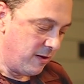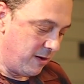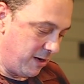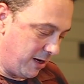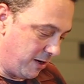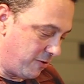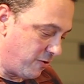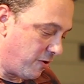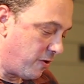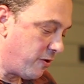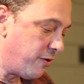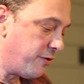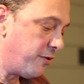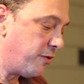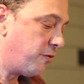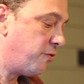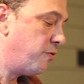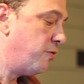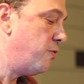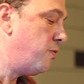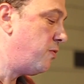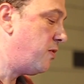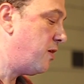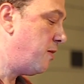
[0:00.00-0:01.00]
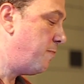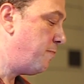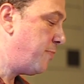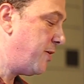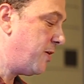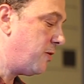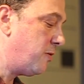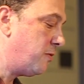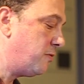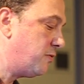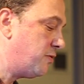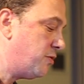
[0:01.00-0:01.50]
and all the crew
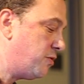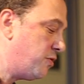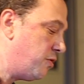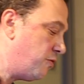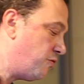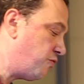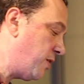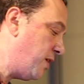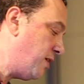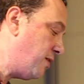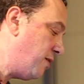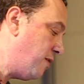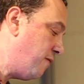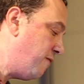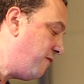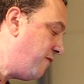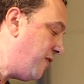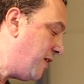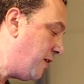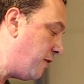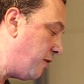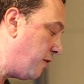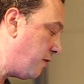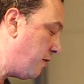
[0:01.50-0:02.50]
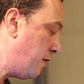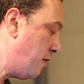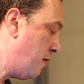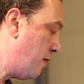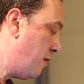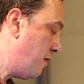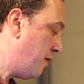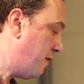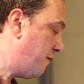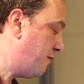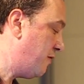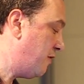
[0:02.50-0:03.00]
compelled to trade the vigor
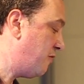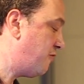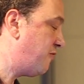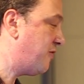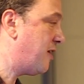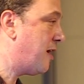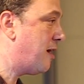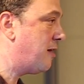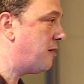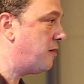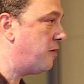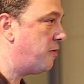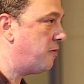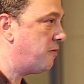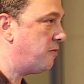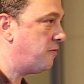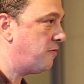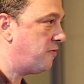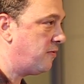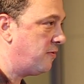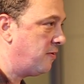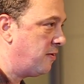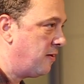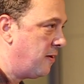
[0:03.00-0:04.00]
of the shallows